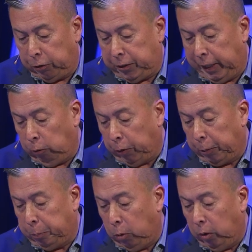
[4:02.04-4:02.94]
she wrote a
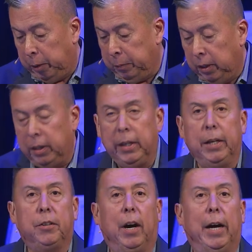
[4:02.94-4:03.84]
poem
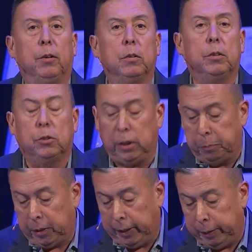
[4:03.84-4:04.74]
entitled
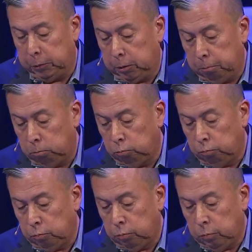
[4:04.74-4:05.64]
Sometimes.
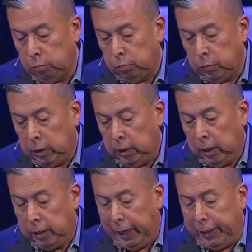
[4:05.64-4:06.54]

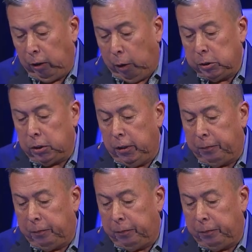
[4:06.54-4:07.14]
Later, I was in a